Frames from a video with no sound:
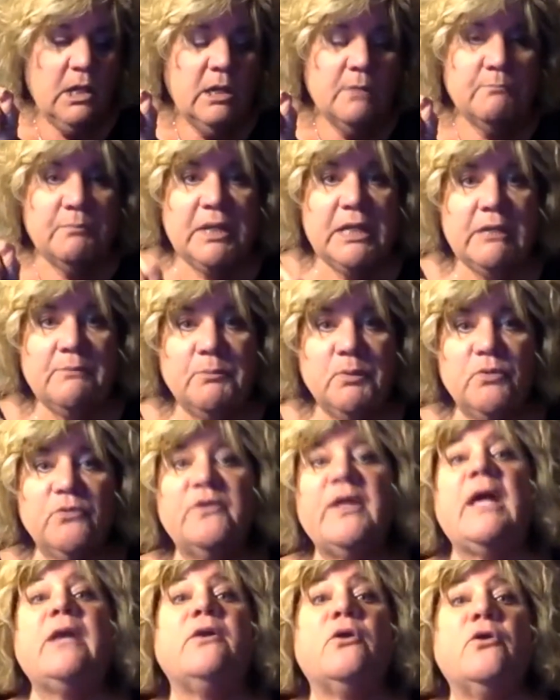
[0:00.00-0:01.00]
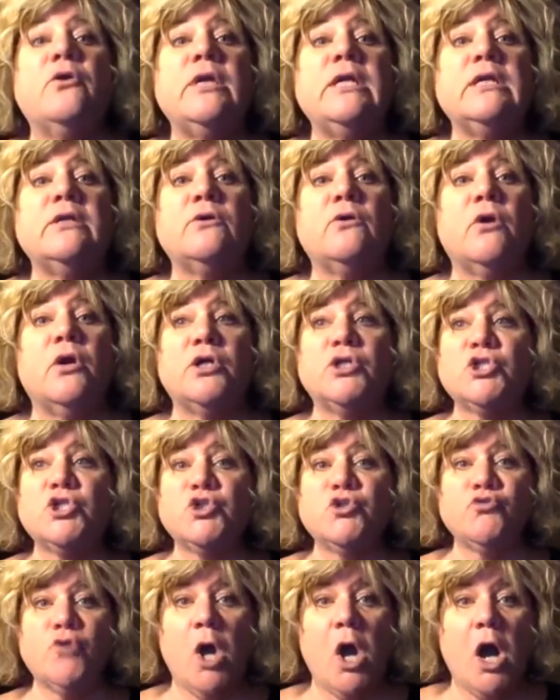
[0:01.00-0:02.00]
People that are in our
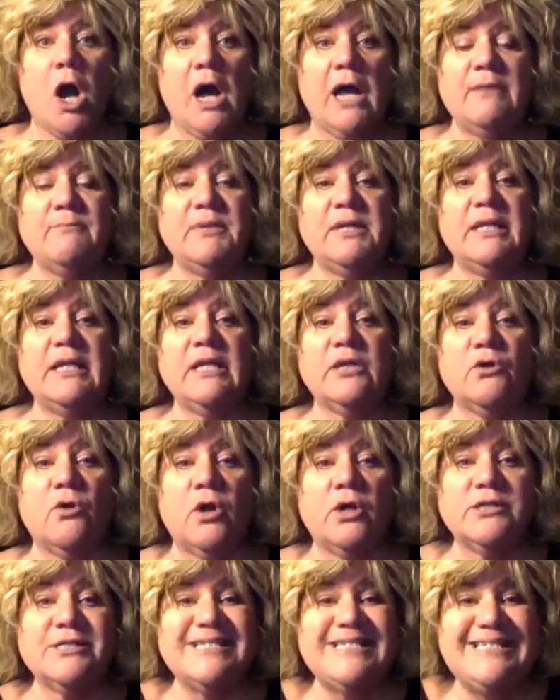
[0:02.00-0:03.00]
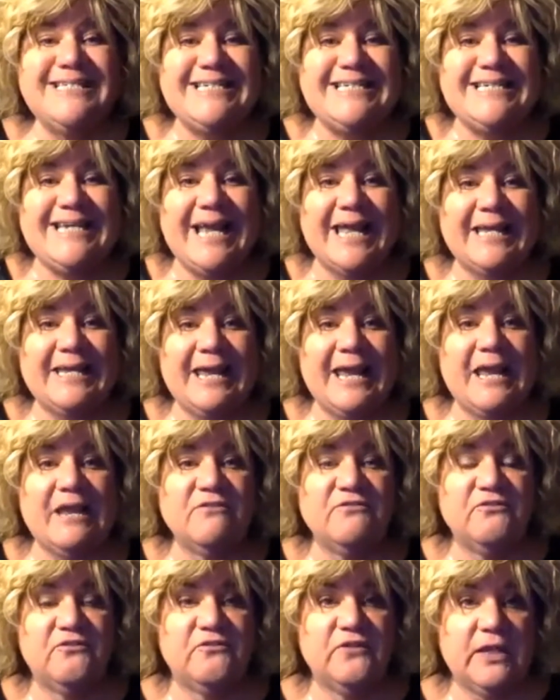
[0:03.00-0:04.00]
tribe, in our DNA
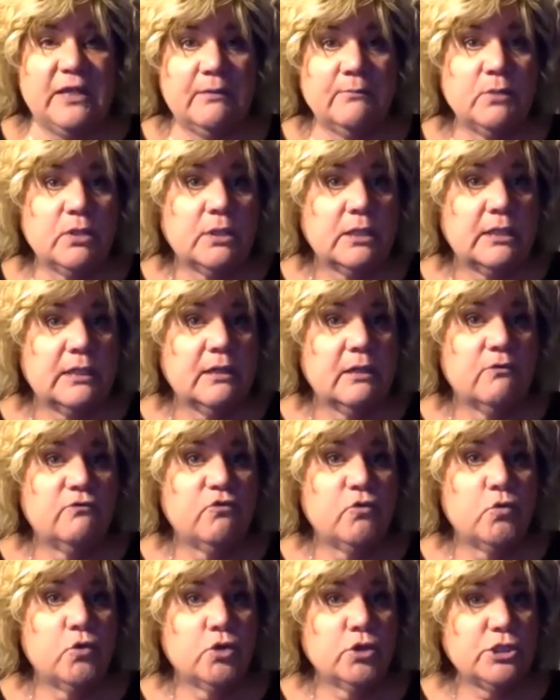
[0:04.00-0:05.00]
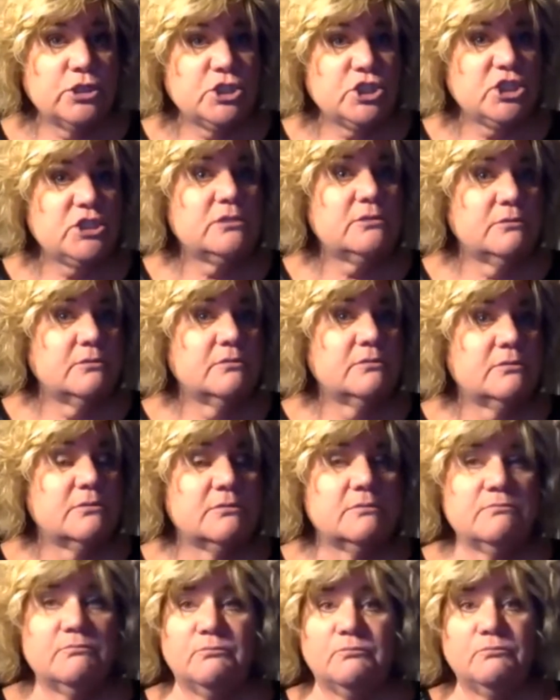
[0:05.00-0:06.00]
family of origin,
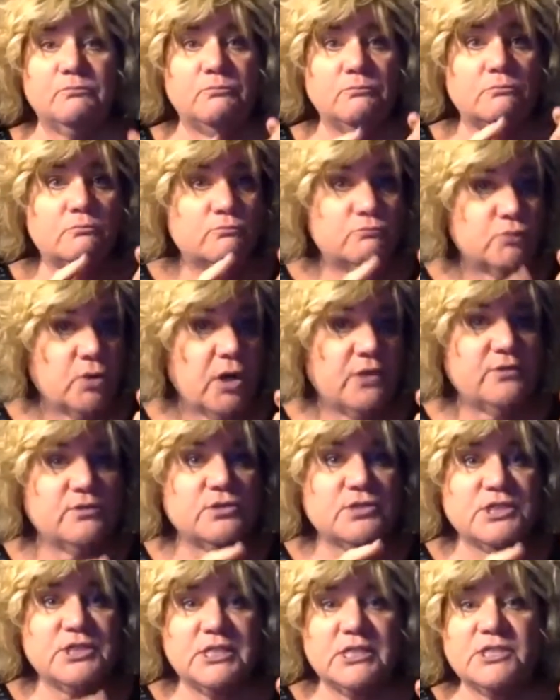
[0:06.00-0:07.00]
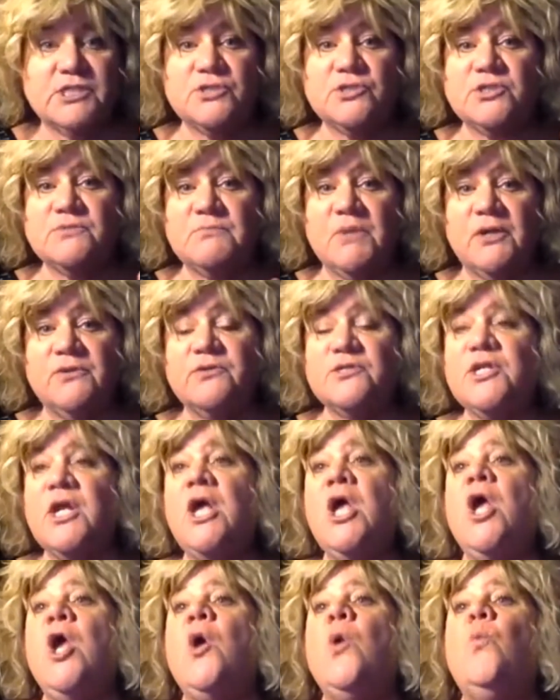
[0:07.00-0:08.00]
brothers, sisters, mothers,
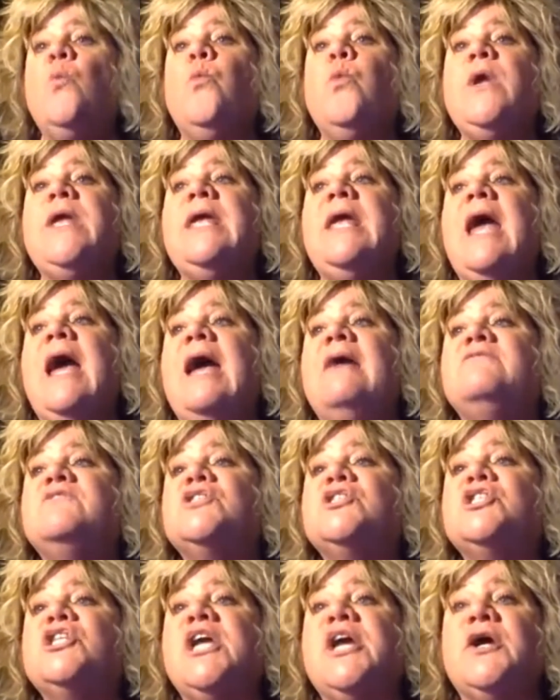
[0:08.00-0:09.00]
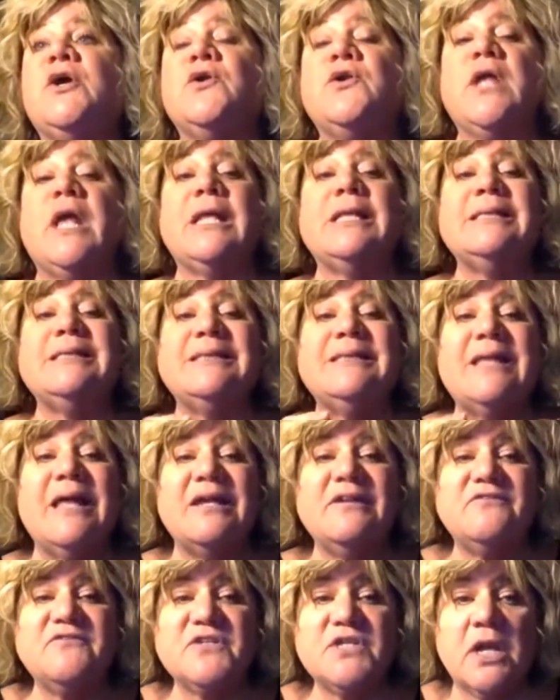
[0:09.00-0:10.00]
we have shared
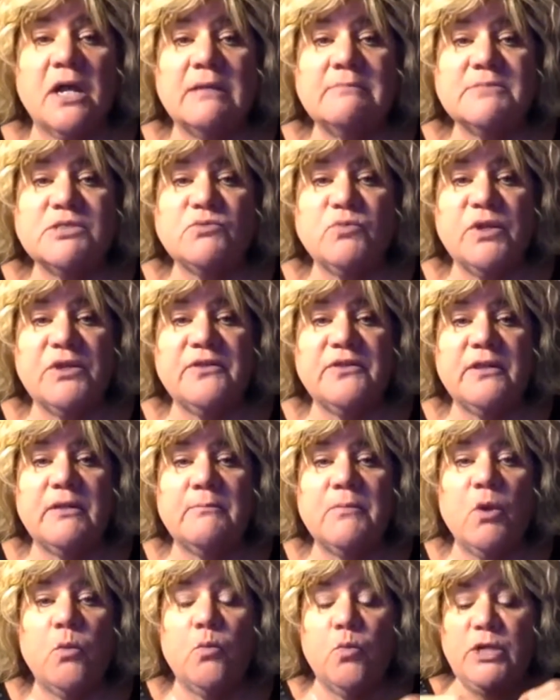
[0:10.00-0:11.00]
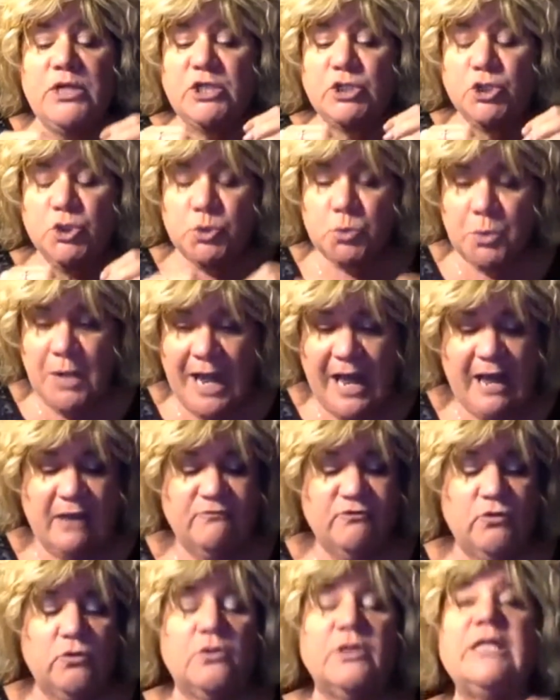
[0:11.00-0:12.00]
lifetimes with them. We
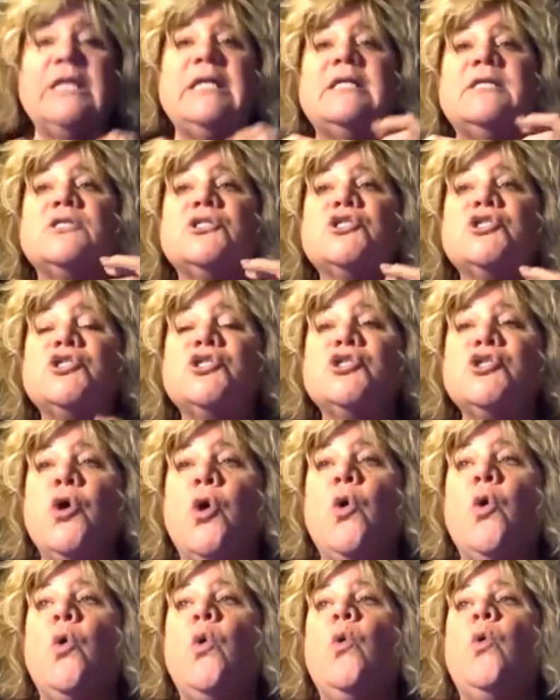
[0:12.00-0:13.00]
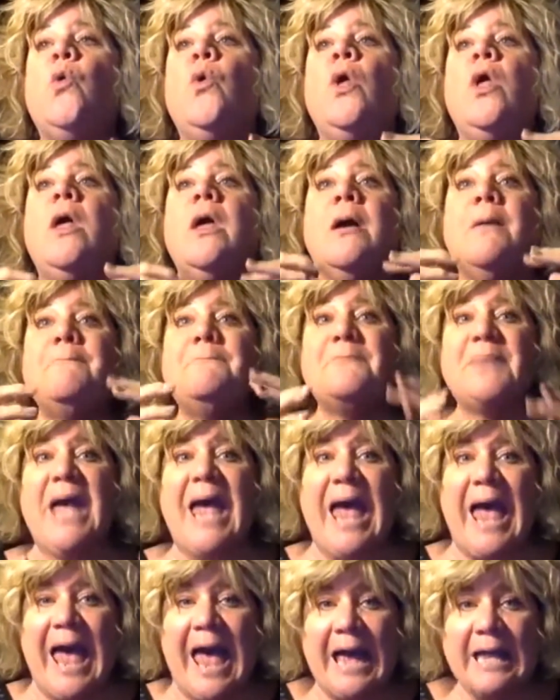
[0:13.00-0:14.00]
travel in a soul
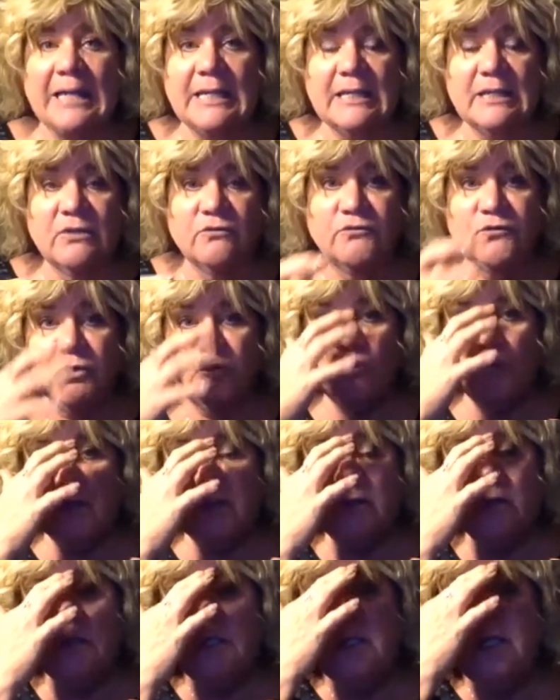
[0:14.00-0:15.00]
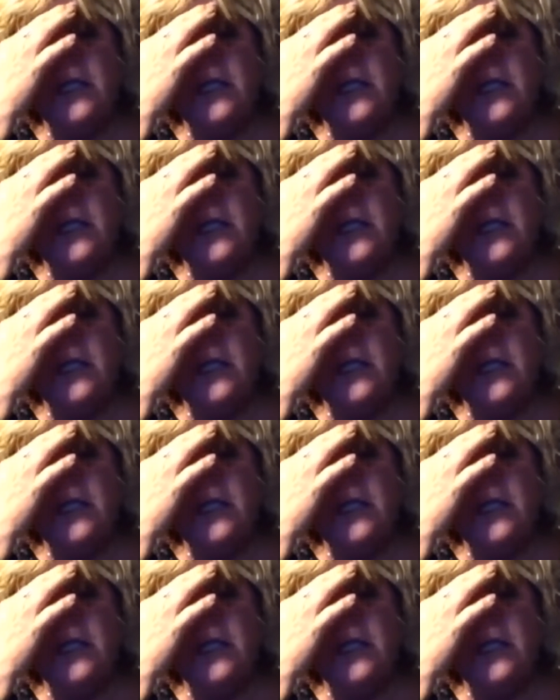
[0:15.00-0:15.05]
pack, if you will.